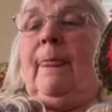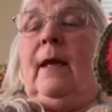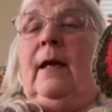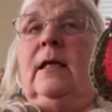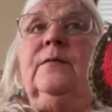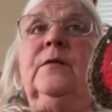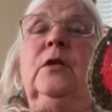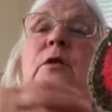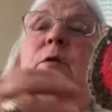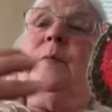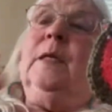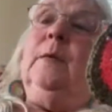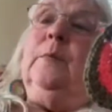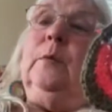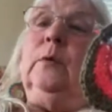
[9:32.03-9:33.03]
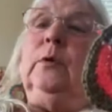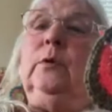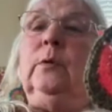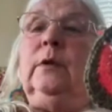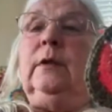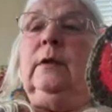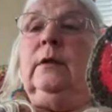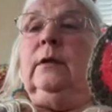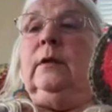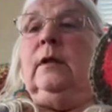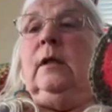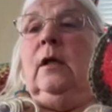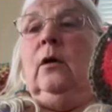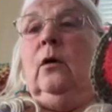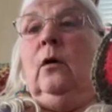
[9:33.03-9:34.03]
is for those people who are
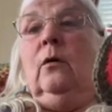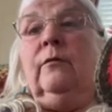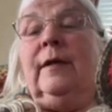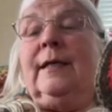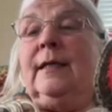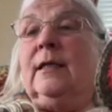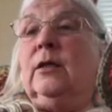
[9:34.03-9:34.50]
already